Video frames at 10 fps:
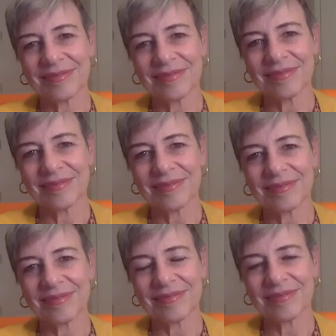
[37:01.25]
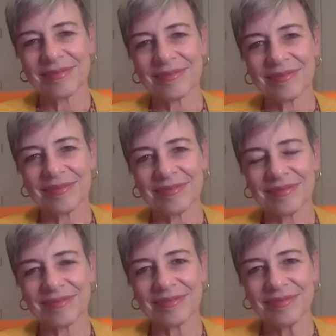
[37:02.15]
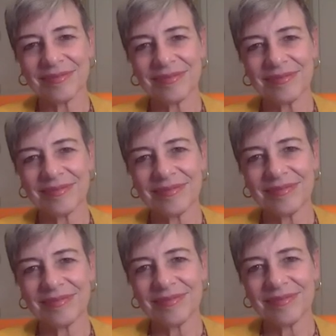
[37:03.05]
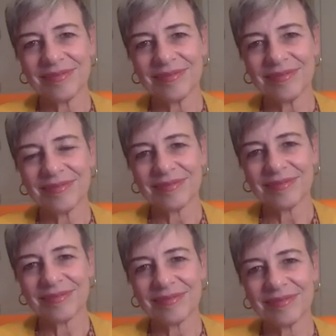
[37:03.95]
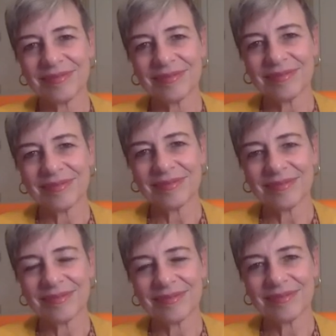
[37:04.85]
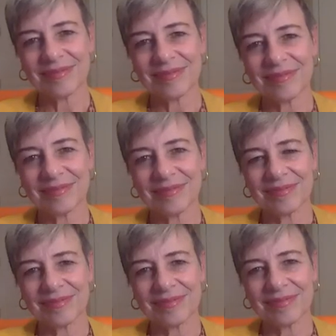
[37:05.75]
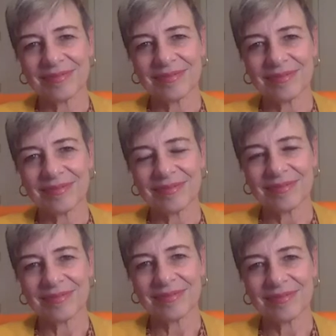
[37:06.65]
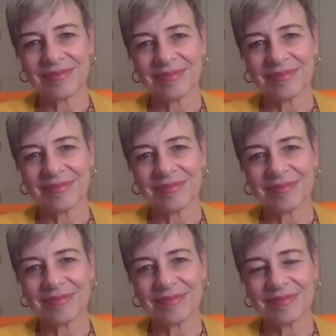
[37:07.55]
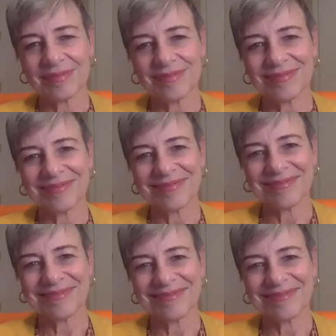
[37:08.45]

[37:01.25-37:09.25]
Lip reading: (silent)